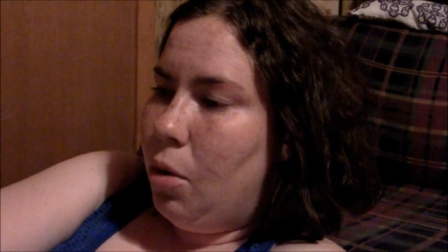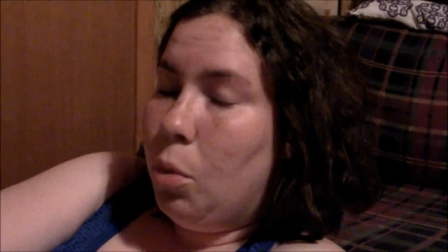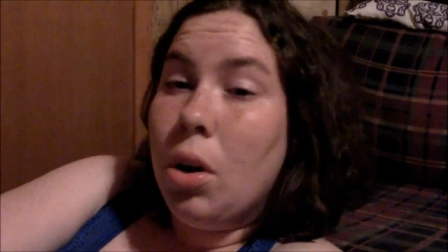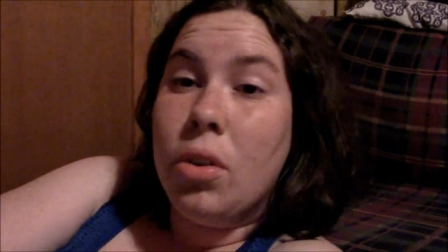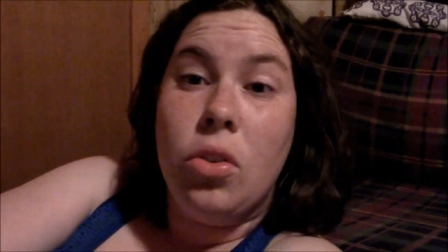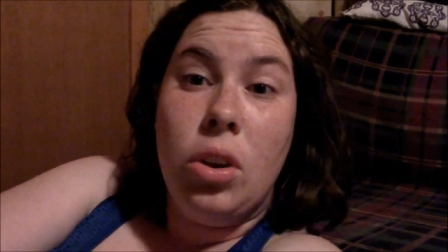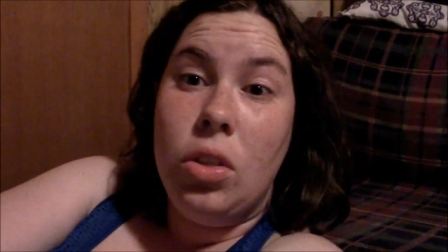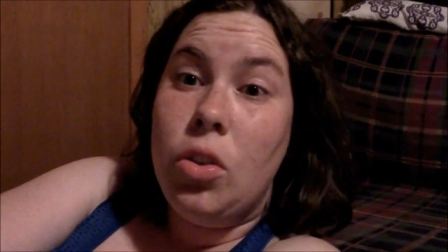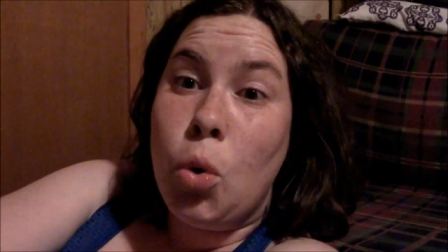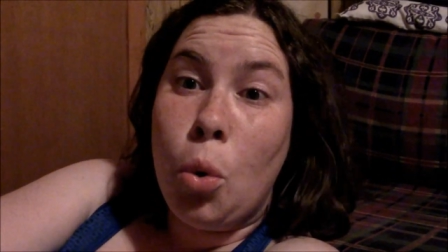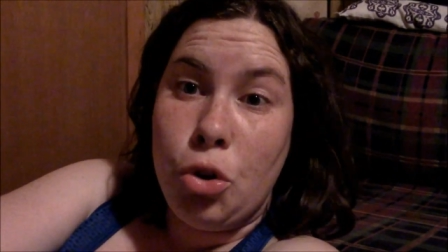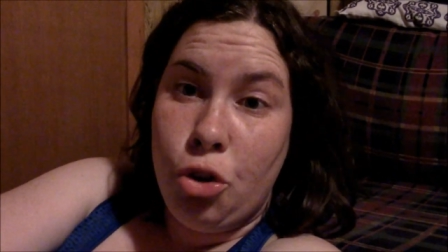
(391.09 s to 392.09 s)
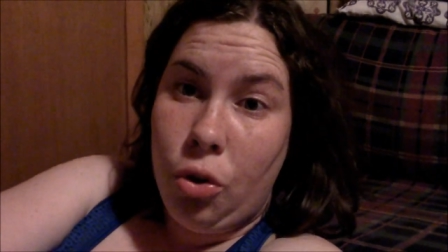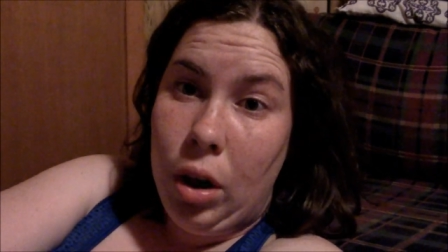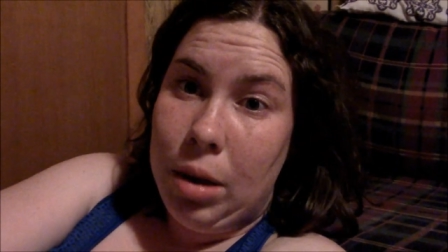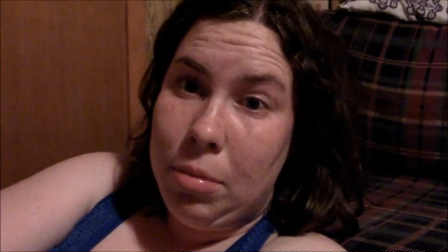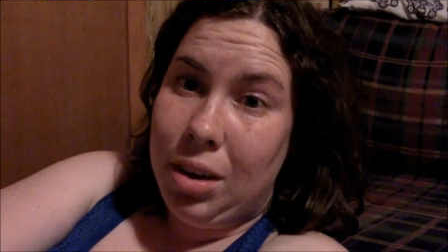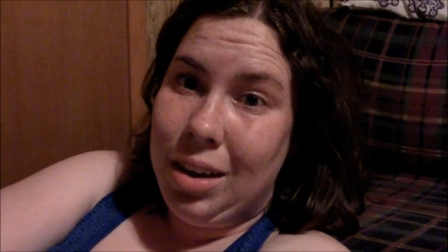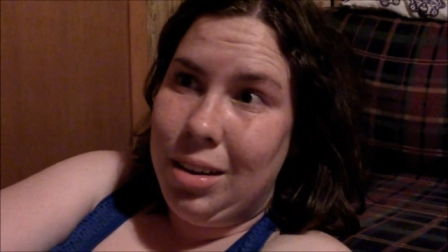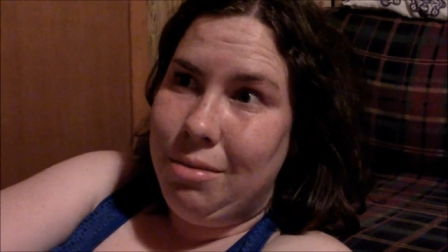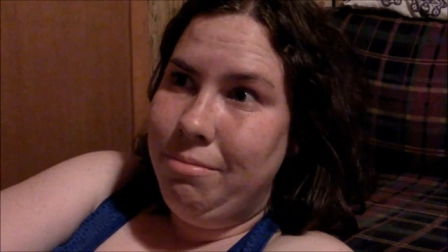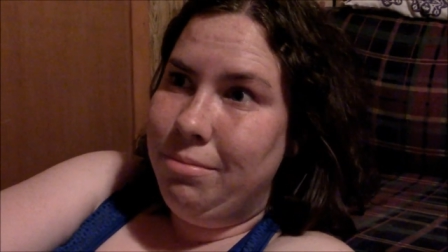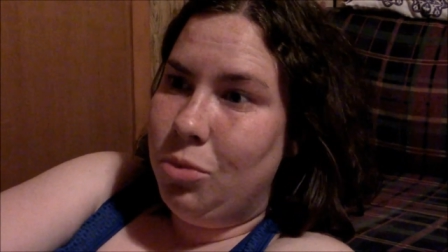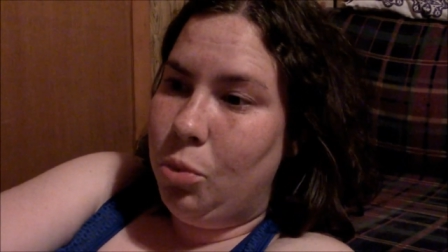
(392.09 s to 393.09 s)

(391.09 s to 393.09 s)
We also did the torture game again,